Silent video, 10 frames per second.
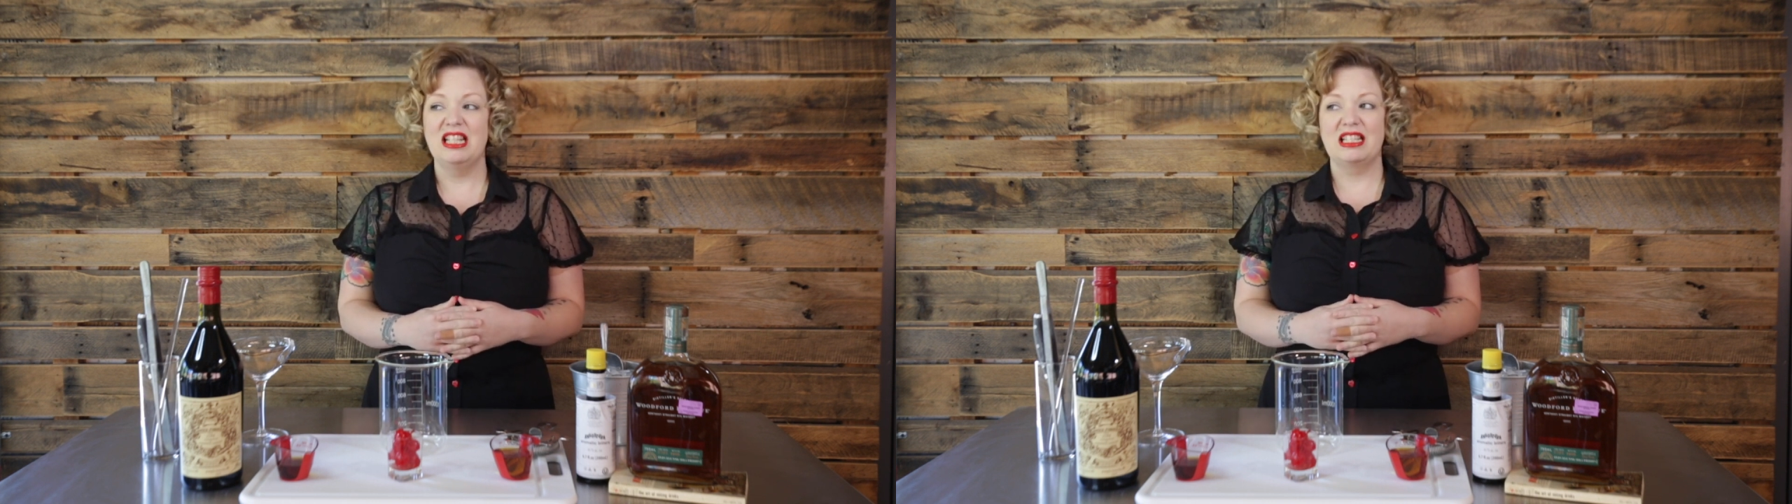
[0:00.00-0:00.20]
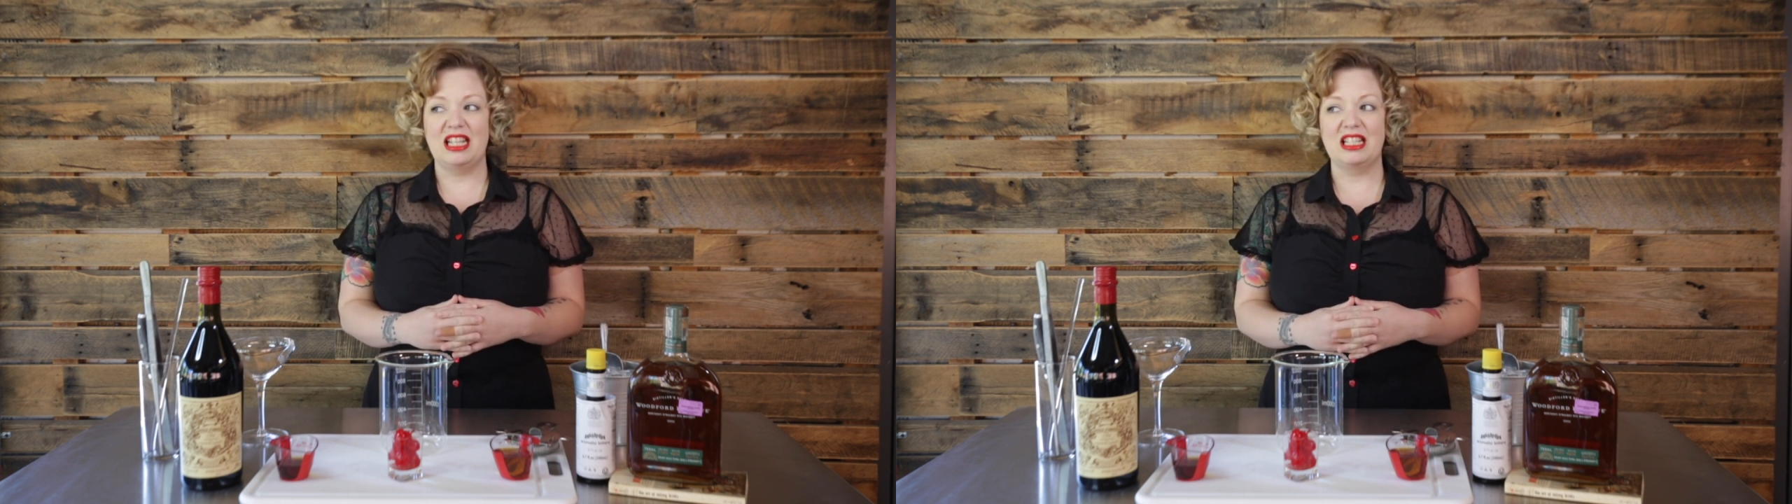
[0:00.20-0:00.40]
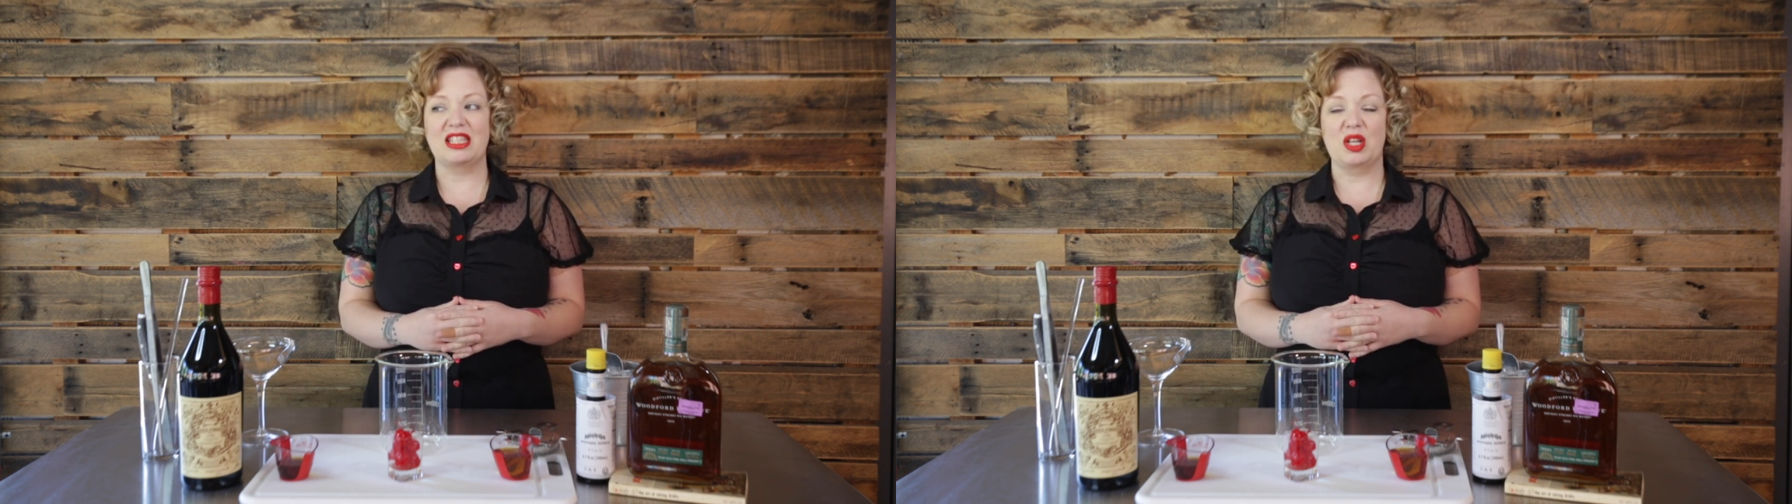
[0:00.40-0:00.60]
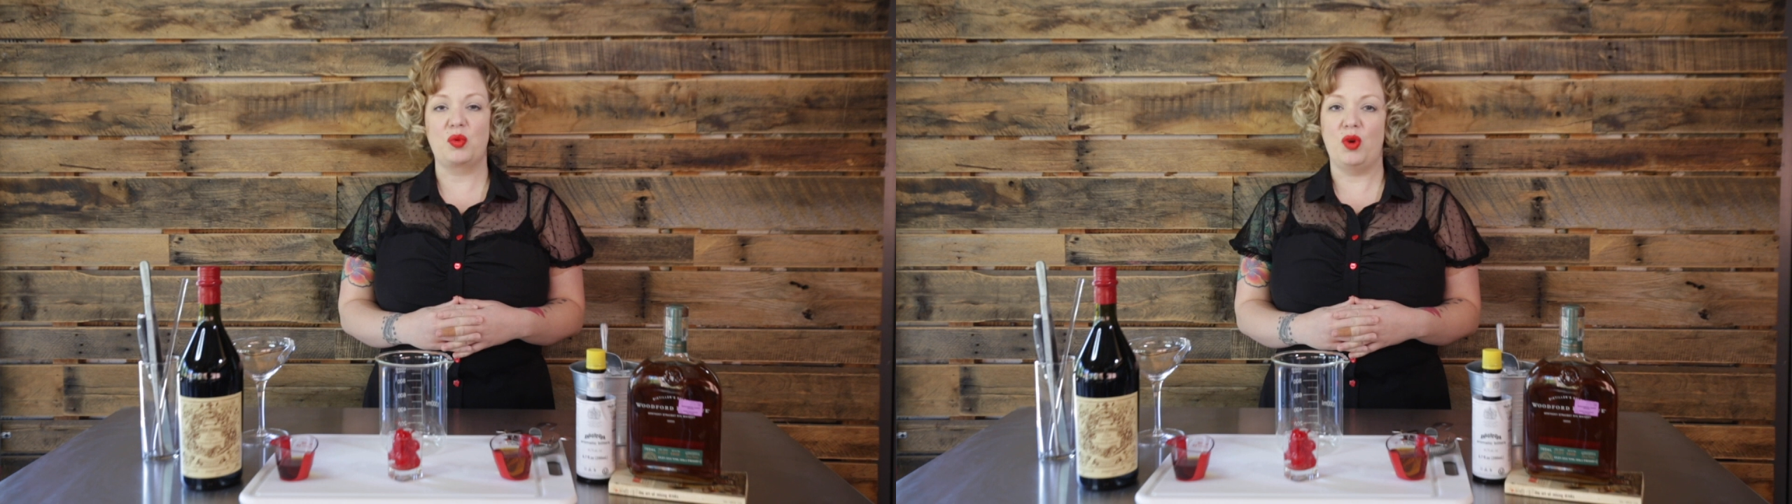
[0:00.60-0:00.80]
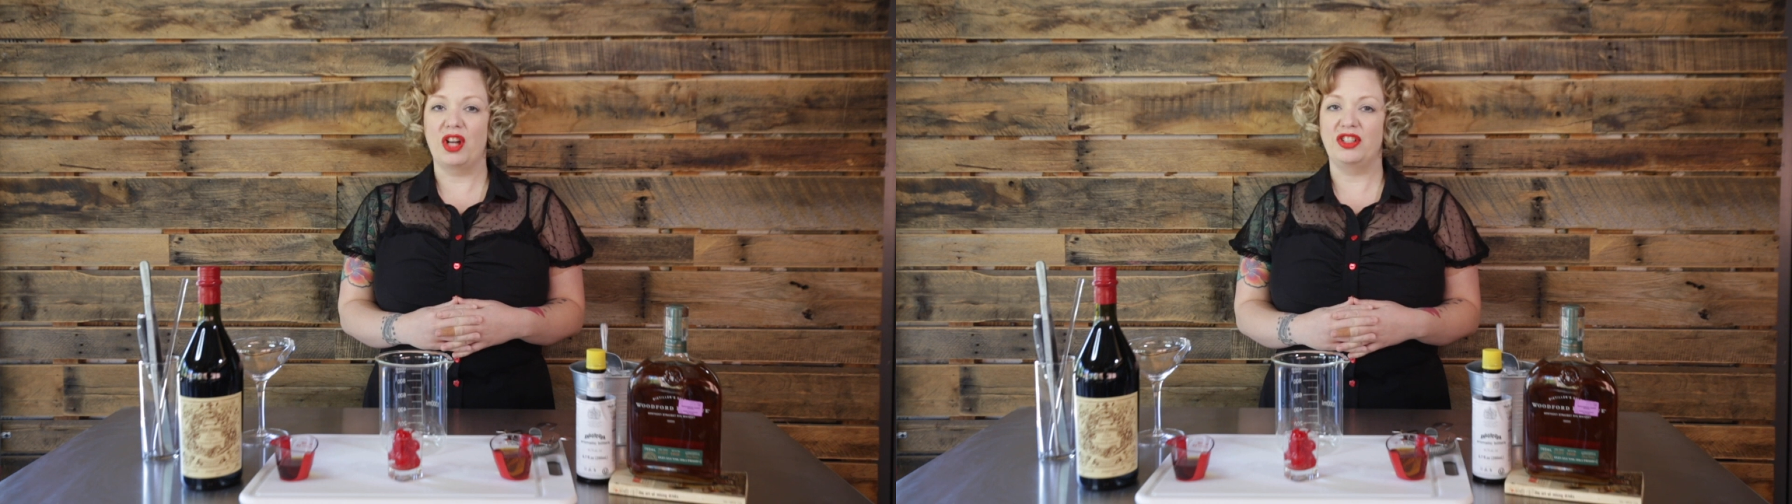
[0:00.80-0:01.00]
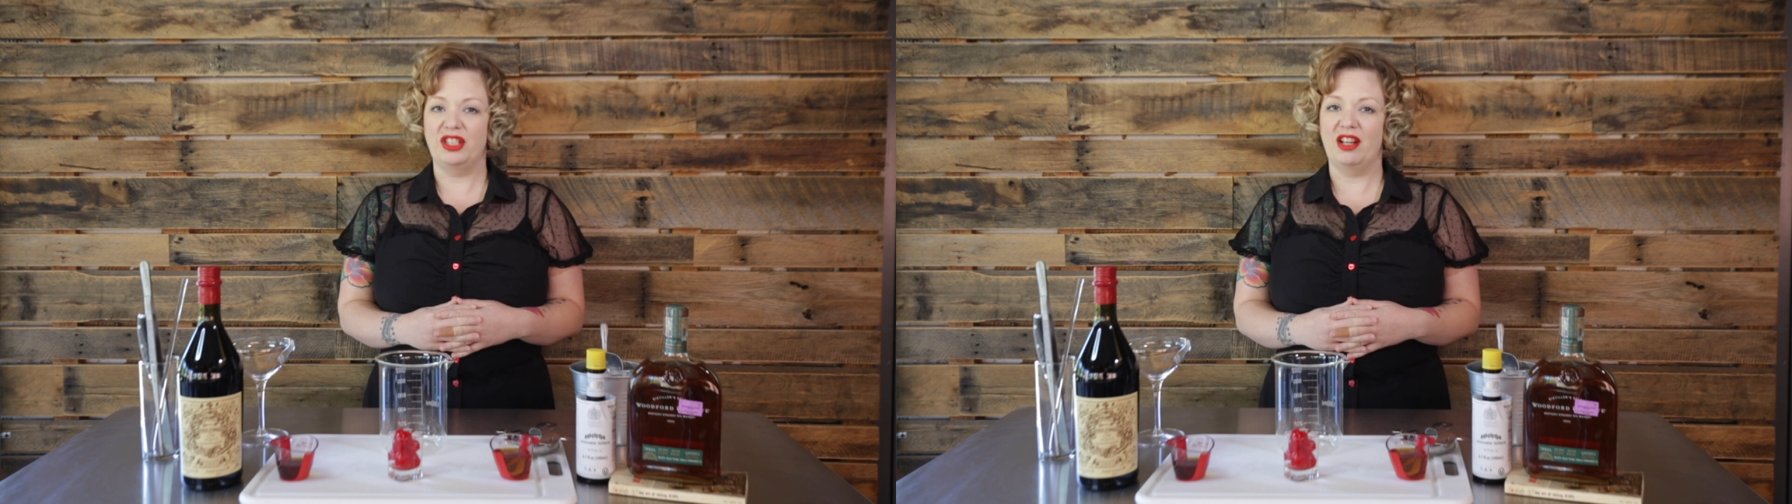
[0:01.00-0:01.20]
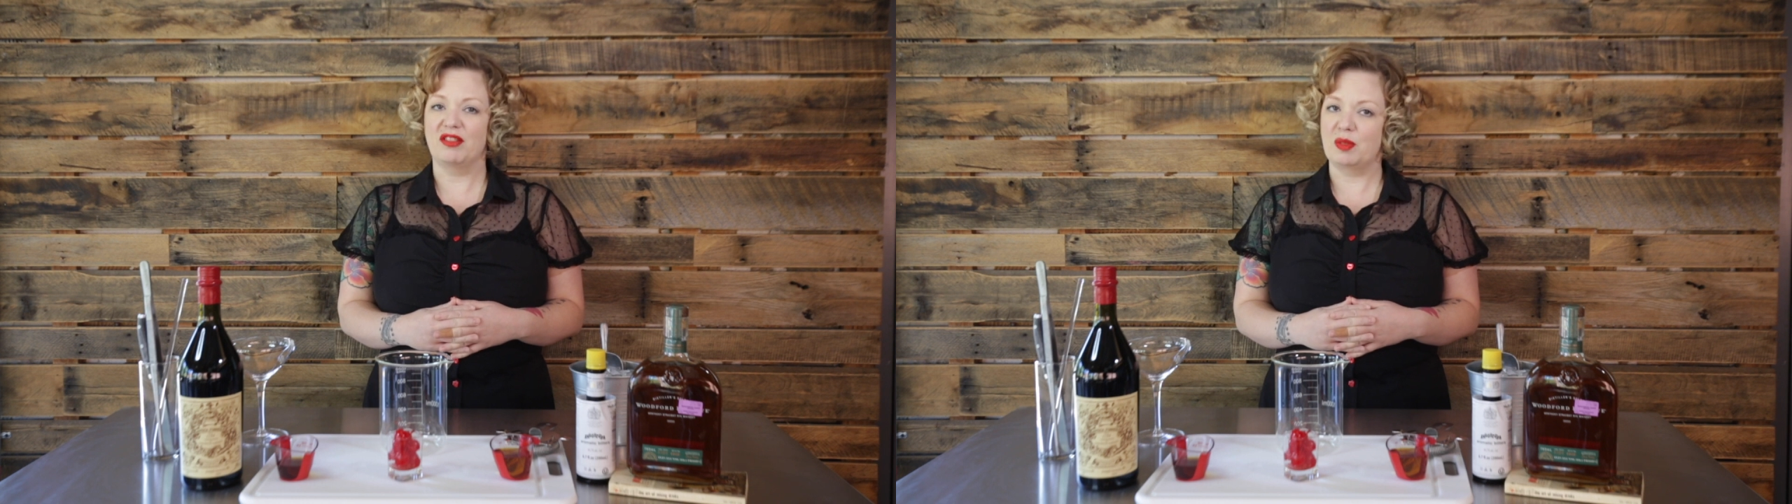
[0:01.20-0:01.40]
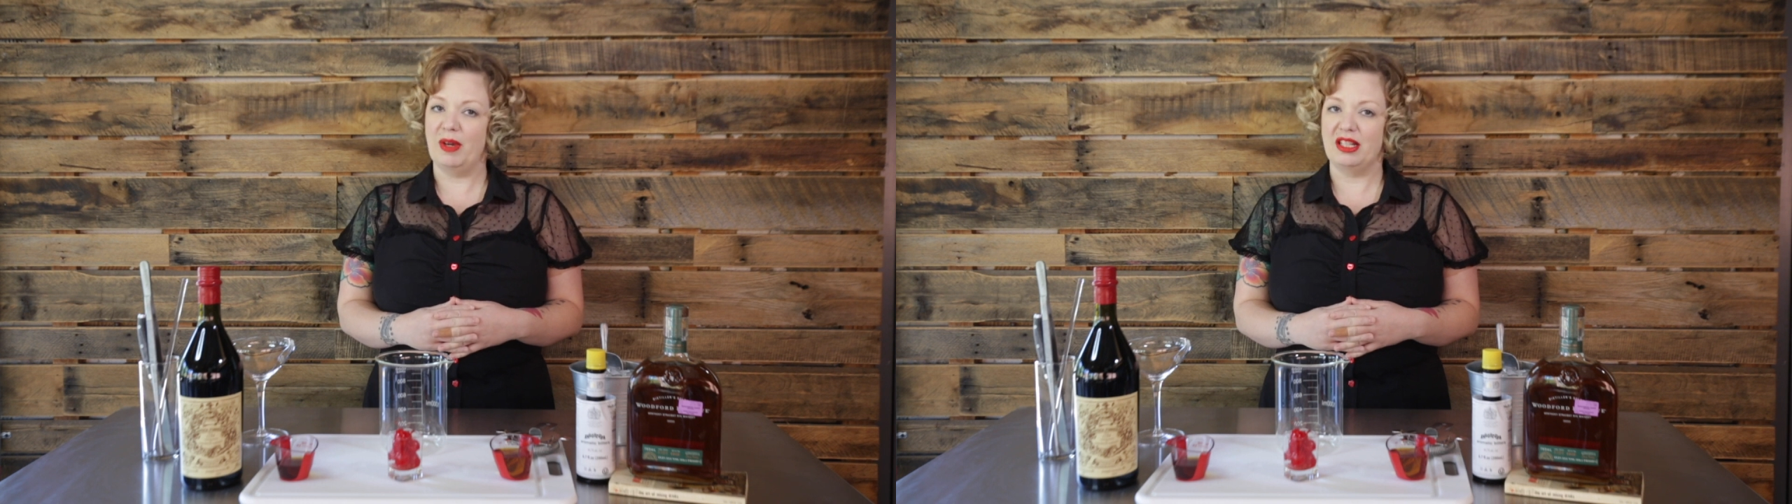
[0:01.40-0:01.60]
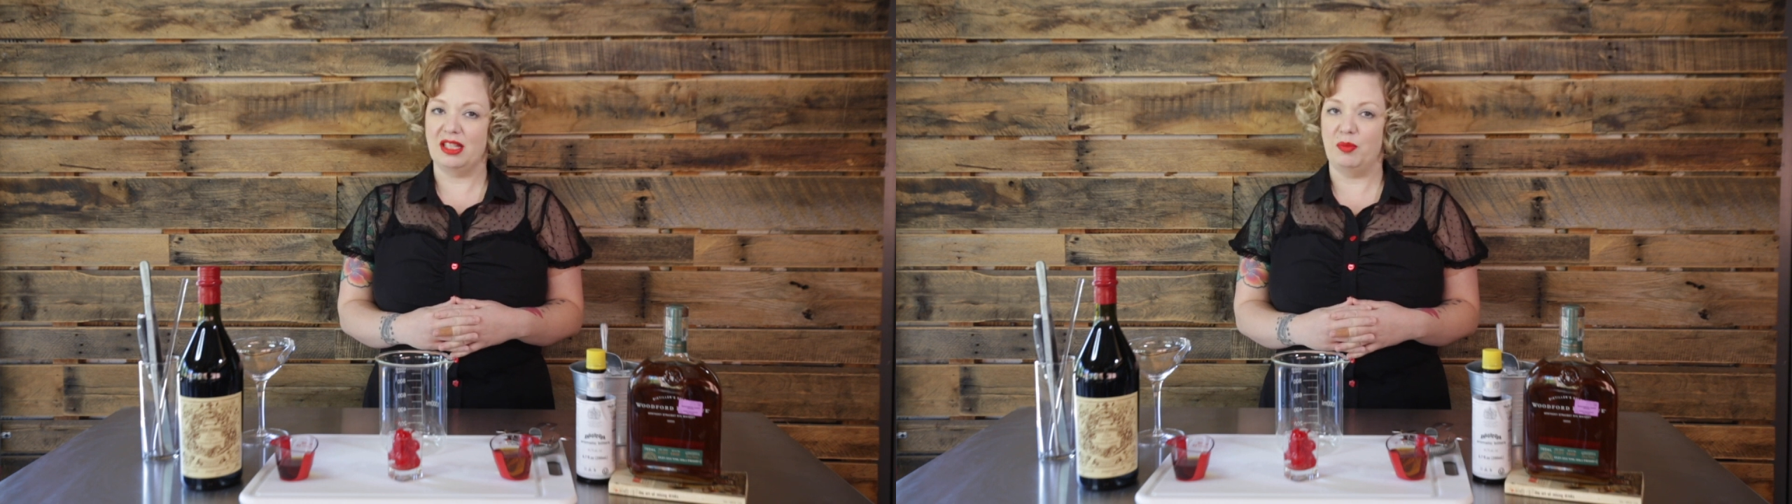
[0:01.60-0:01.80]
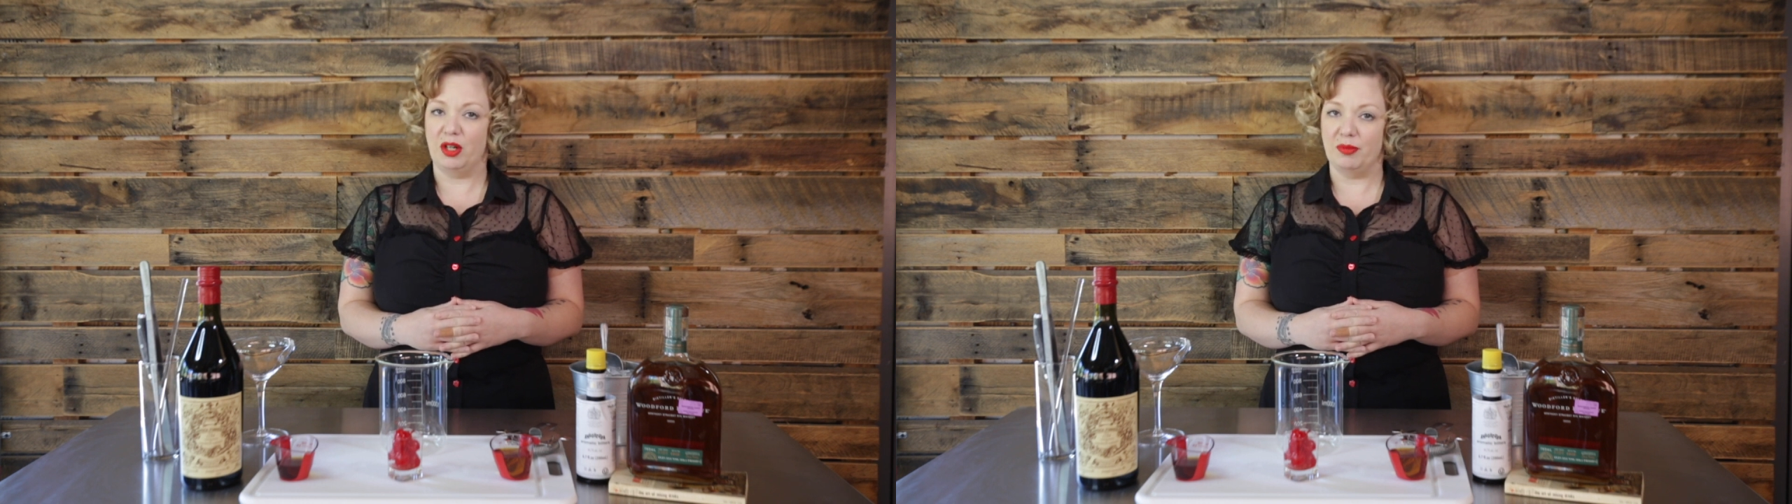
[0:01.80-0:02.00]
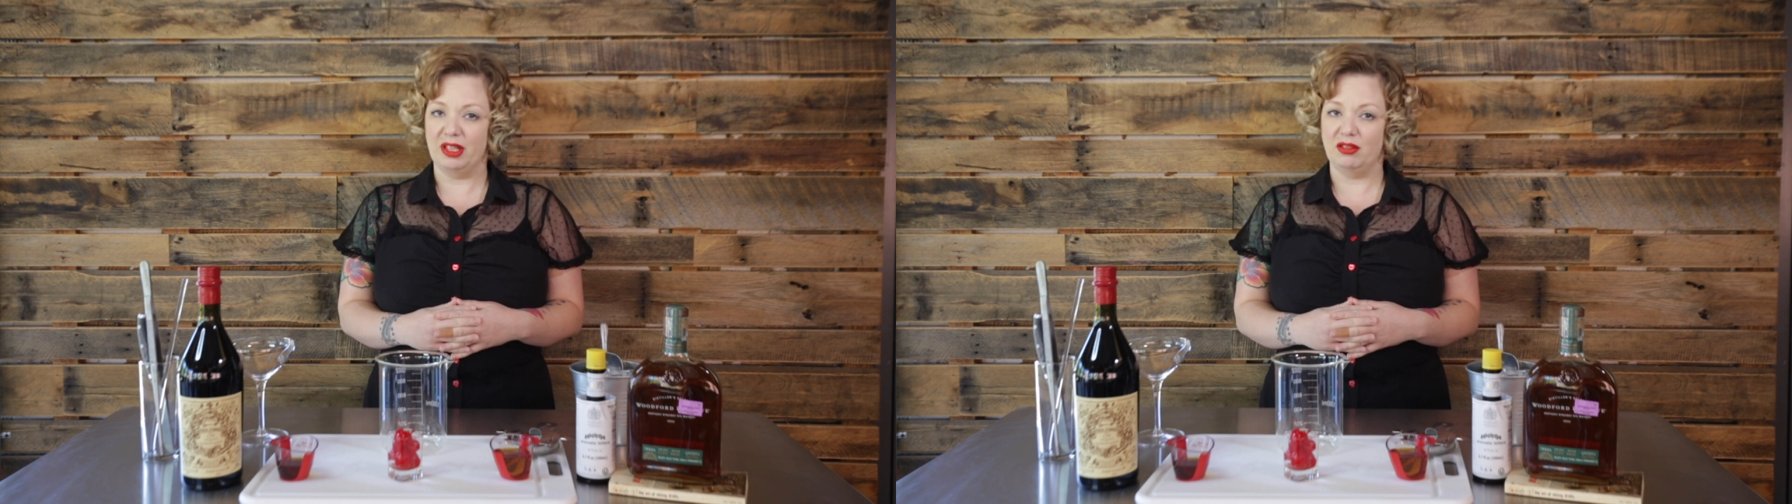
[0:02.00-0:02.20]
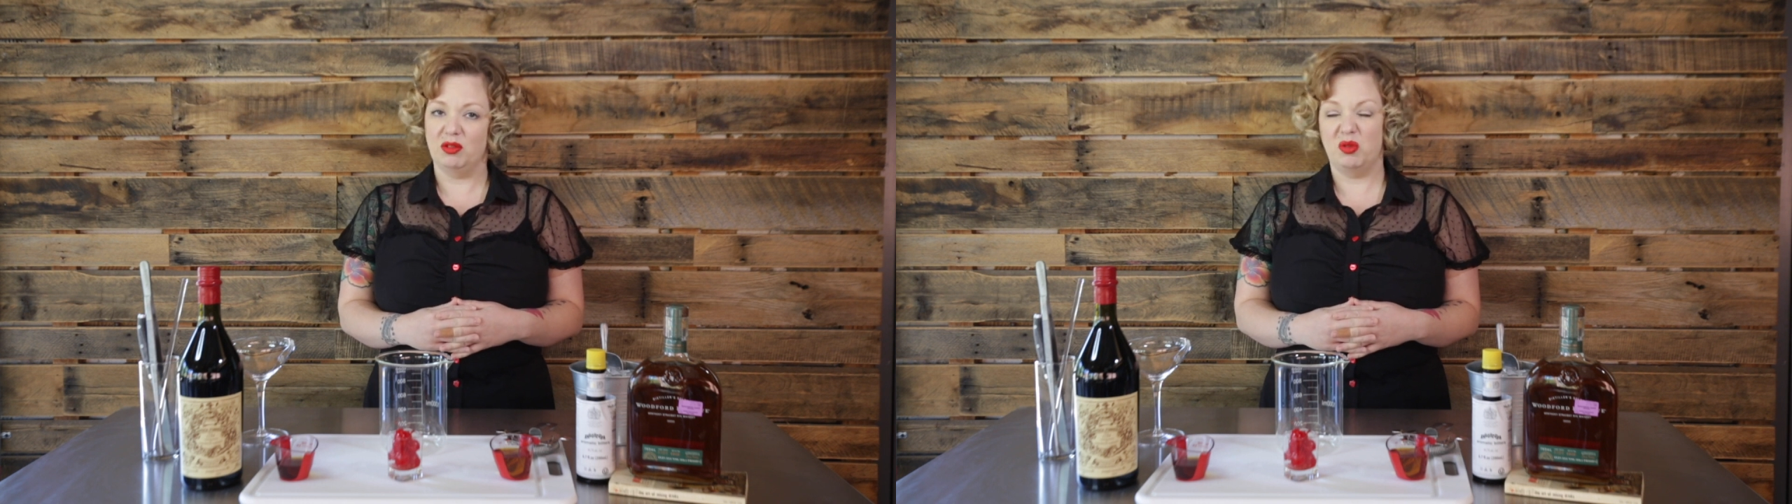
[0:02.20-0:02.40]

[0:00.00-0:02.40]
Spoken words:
tastes like watered down spicy bourbon,